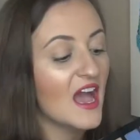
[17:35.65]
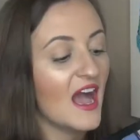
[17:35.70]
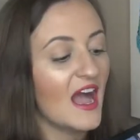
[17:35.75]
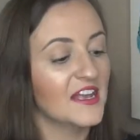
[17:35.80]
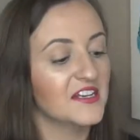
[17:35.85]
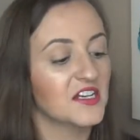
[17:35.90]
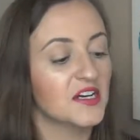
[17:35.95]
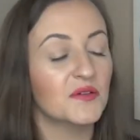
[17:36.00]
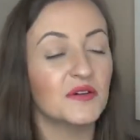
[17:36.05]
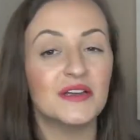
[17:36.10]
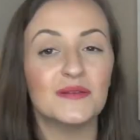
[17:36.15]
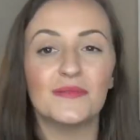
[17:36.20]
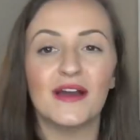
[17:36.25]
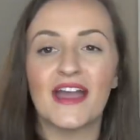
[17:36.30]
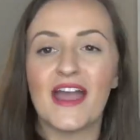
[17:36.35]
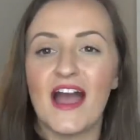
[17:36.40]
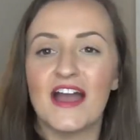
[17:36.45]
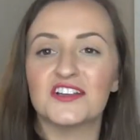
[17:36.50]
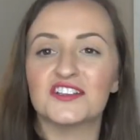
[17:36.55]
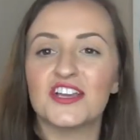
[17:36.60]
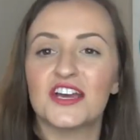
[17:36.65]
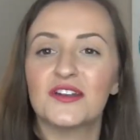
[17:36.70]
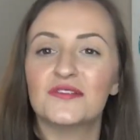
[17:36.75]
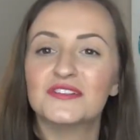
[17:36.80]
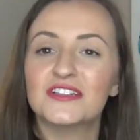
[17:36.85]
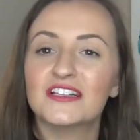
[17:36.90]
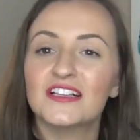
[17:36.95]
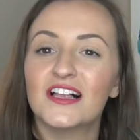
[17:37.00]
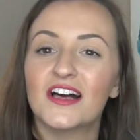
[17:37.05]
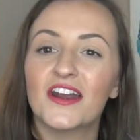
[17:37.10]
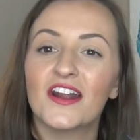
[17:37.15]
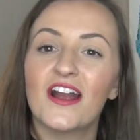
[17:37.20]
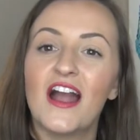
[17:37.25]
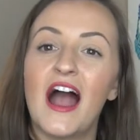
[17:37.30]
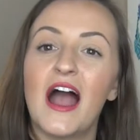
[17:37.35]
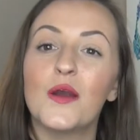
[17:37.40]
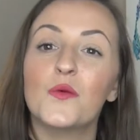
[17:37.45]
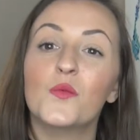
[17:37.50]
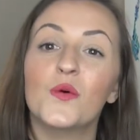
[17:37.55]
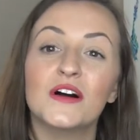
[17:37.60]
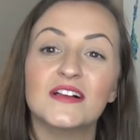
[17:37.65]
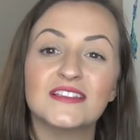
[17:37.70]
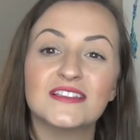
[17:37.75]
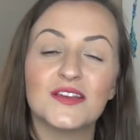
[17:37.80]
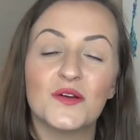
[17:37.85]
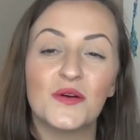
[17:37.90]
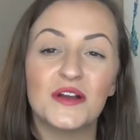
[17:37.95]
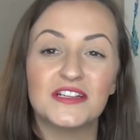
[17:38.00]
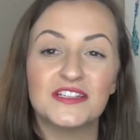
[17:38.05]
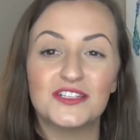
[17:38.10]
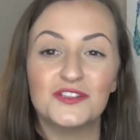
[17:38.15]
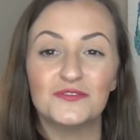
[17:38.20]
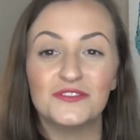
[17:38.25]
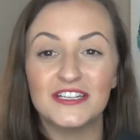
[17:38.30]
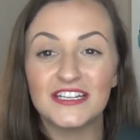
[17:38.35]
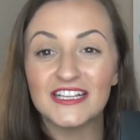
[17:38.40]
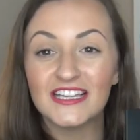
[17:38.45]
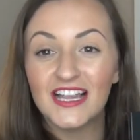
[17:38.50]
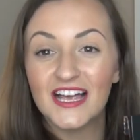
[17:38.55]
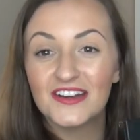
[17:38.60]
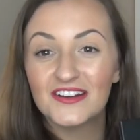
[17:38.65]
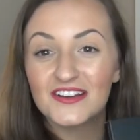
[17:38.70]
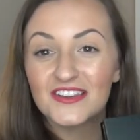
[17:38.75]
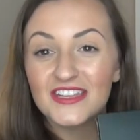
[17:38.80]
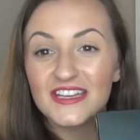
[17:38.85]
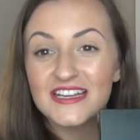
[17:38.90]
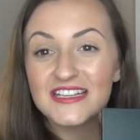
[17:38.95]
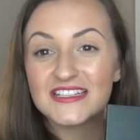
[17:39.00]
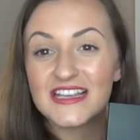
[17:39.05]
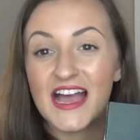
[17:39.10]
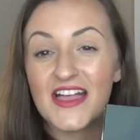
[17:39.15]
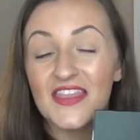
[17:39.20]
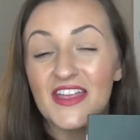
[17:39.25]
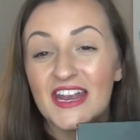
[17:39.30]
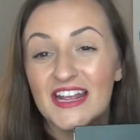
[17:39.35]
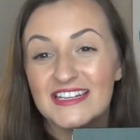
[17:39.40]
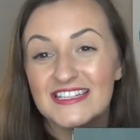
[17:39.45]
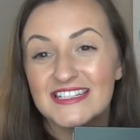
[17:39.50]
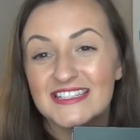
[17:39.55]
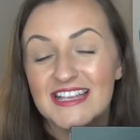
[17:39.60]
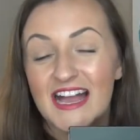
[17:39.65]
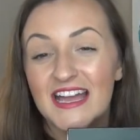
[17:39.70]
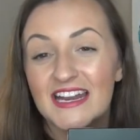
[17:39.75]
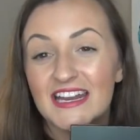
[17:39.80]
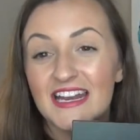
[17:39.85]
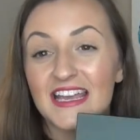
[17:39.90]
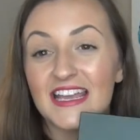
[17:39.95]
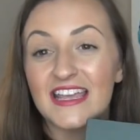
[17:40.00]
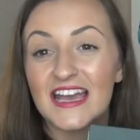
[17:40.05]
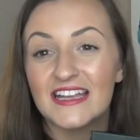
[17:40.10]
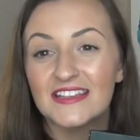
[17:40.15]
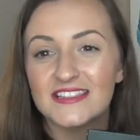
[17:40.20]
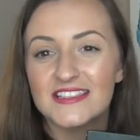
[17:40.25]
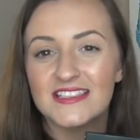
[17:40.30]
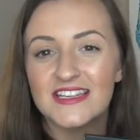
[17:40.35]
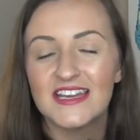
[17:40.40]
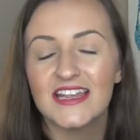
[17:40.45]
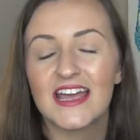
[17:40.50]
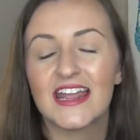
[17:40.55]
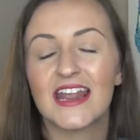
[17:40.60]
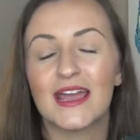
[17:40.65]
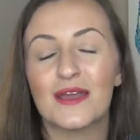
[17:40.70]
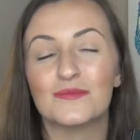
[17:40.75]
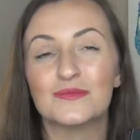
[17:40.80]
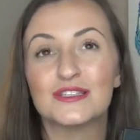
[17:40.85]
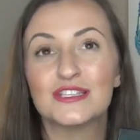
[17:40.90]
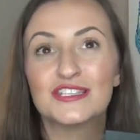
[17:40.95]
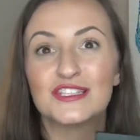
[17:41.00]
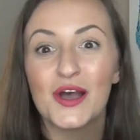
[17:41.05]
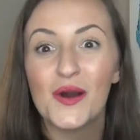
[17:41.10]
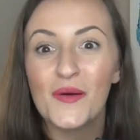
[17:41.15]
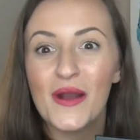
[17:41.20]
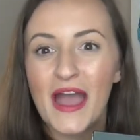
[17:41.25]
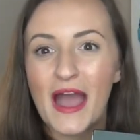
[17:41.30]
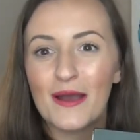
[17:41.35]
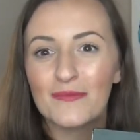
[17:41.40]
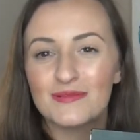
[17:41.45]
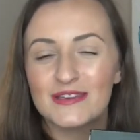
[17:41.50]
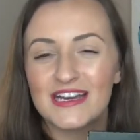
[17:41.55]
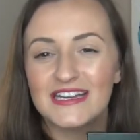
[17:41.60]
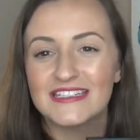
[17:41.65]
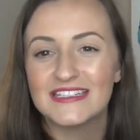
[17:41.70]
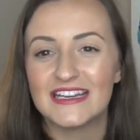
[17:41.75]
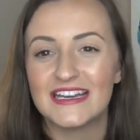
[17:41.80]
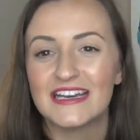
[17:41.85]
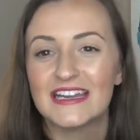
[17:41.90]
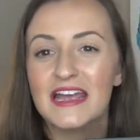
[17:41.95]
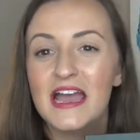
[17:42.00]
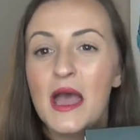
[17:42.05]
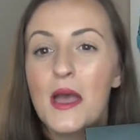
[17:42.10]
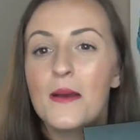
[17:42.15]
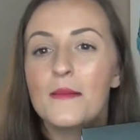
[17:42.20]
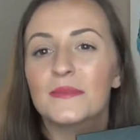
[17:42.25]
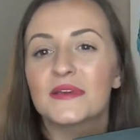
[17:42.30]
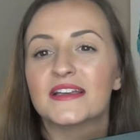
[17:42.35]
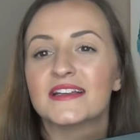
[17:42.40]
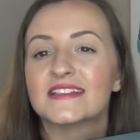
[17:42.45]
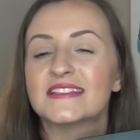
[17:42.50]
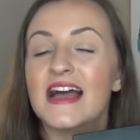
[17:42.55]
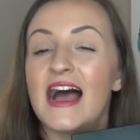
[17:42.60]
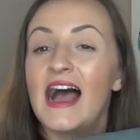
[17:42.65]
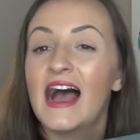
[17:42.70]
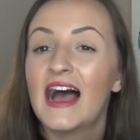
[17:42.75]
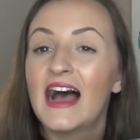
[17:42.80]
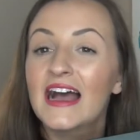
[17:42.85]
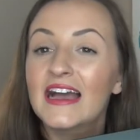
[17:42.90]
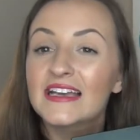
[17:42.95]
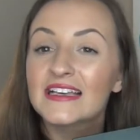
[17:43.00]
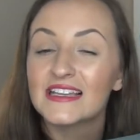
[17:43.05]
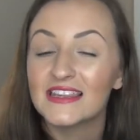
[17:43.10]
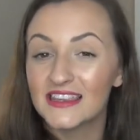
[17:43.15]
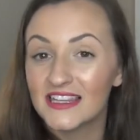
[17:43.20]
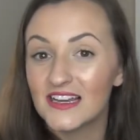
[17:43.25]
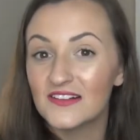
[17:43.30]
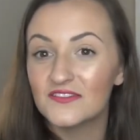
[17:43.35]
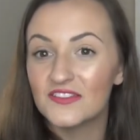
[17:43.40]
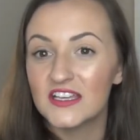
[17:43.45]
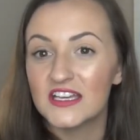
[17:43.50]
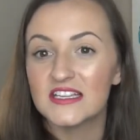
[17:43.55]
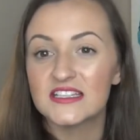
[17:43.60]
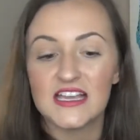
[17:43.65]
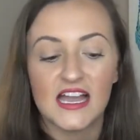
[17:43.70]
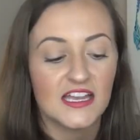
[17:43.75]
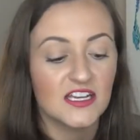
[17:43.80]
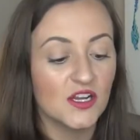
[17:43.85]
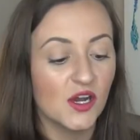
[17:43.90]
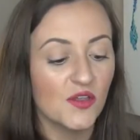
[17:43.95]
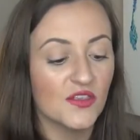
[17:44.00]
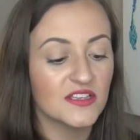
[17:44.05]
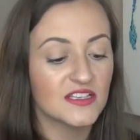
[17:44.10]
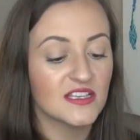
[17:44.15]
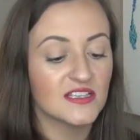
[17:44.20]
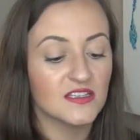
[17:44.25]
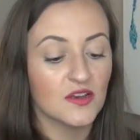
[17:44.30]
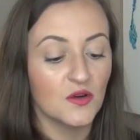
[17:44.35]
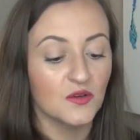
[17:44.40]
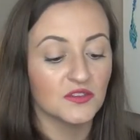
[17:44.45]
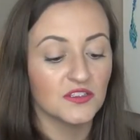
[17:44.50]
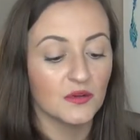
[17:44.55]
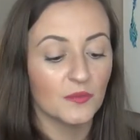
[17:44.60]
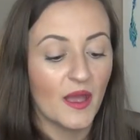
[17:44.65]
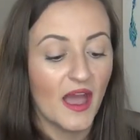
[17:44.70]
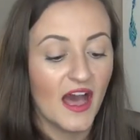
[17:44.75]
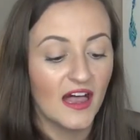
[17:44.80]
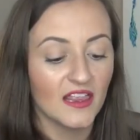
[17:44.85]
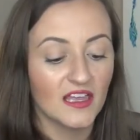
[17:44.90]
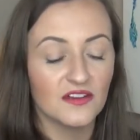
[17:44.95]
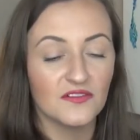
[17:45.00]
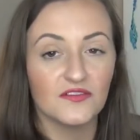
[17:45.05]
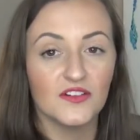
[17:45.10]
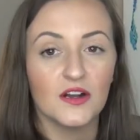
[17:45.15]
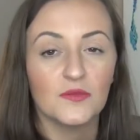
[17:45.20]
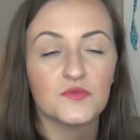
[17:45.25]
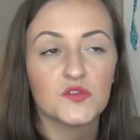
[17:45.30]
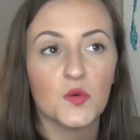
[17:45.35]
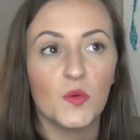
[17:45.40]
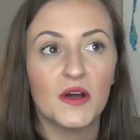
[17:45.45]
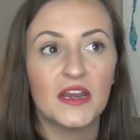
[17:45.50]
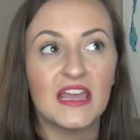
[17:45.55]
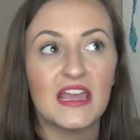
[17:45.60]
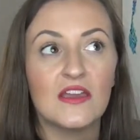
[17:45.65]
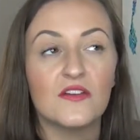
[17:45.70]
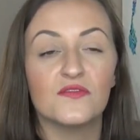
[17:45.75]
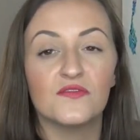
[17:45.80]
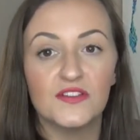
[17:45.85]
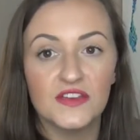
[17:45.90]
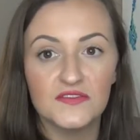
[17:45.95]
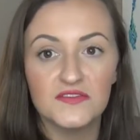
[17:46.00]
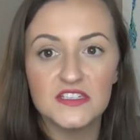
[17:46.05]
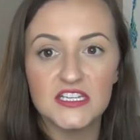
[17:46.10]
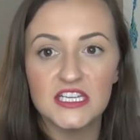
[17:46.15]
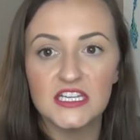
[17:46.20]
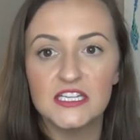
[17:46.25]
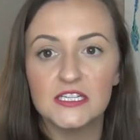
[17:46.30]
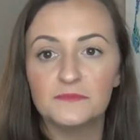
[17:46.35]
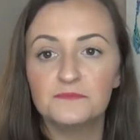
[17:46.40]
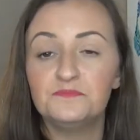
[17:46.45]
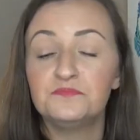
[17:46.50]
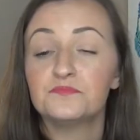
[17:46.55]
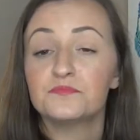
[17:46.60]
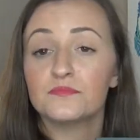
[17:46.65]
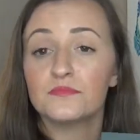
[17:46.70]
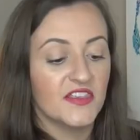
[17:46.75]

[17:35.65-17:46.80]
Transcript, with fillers: I know in my eyeshadow declutter, I was going to declutter this, and then I decided against it, and I am so happy I did, because I love this. I know this is an older palette from twenty fifteen.